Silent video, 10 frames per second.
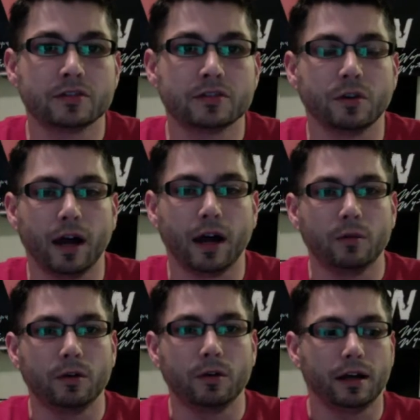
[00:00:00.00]
So
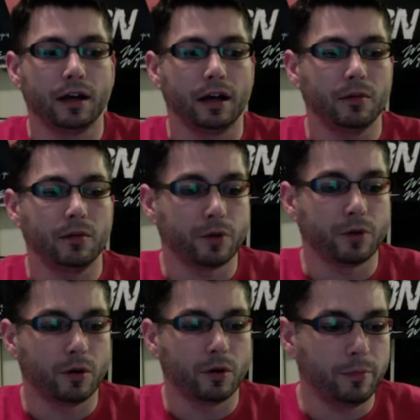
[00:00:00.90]
I will
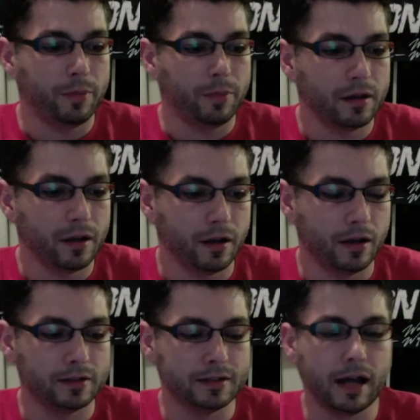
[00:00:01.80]
throw up
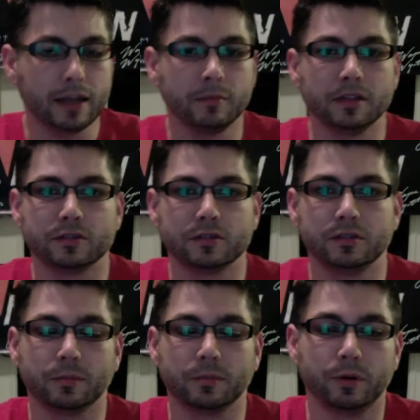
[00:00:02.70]
a document
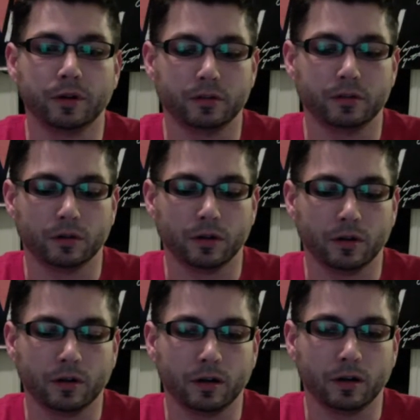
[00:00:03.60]
so you can put
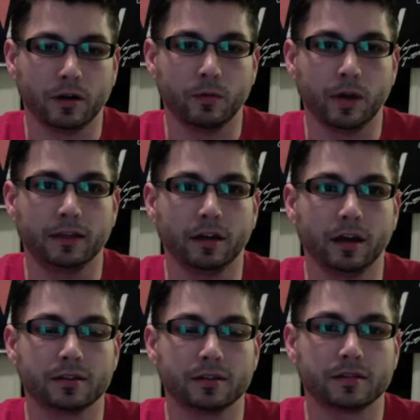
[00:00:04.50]
your weight
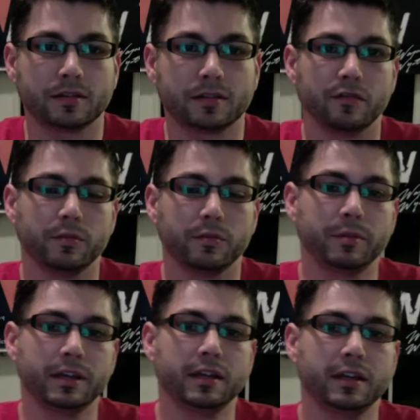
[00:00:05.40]
loss from
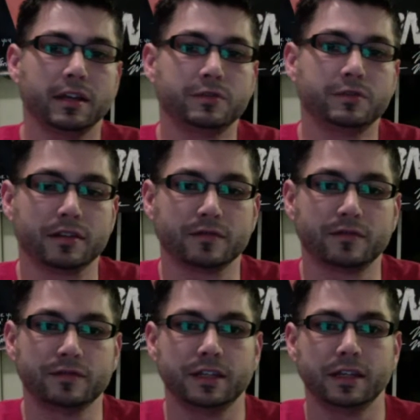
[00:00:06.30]
the beginning of
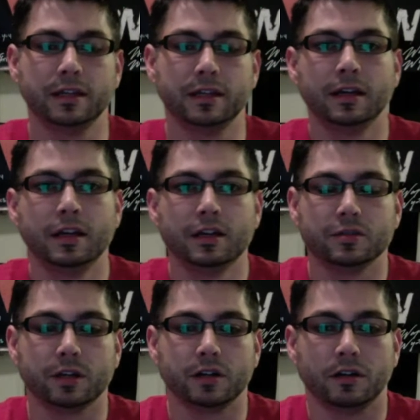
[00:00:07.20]
2015,
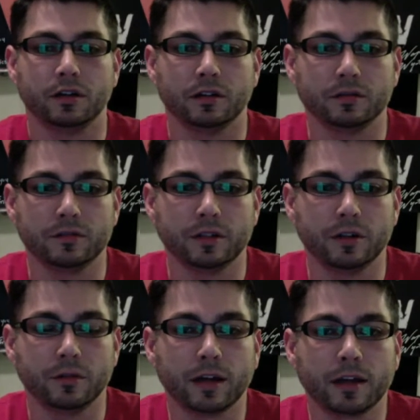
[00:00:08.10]
so we can all
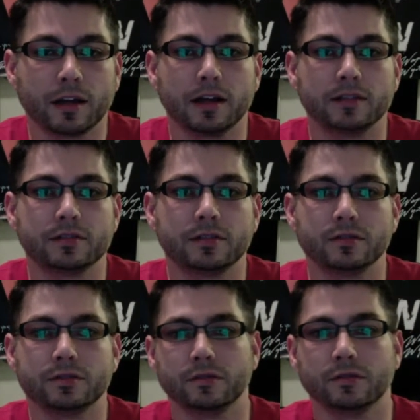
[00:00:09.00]
recognize
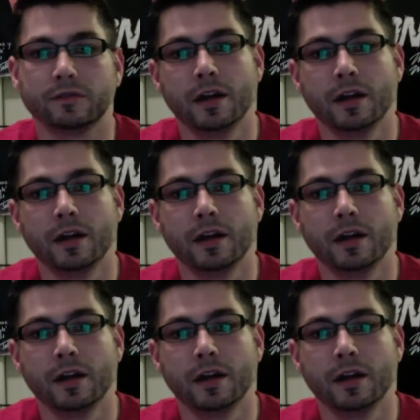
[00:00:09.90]
those who have